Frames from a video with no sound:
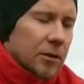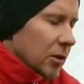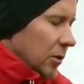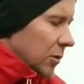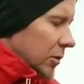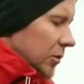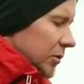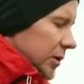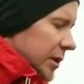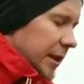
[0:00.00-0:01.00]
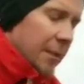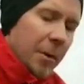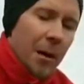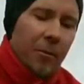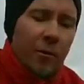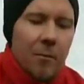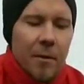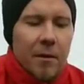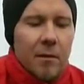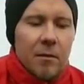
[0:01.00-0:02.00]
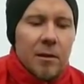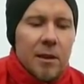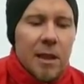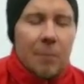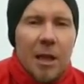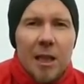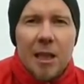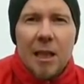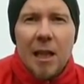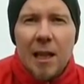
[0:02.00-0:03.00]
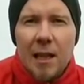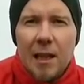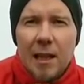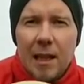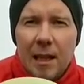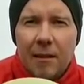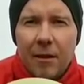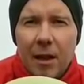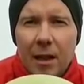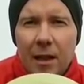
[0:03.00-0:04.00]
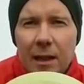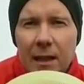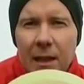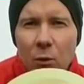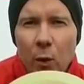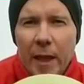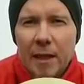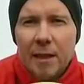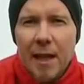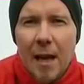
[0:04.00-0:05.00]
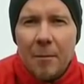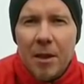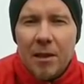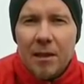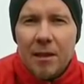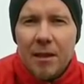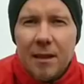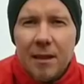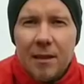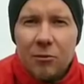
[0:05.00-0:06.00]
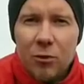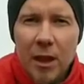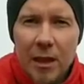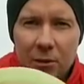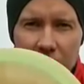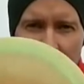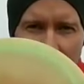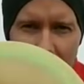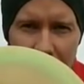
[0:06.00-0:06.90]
So, step up from stability, I have a wing stamped, really cool,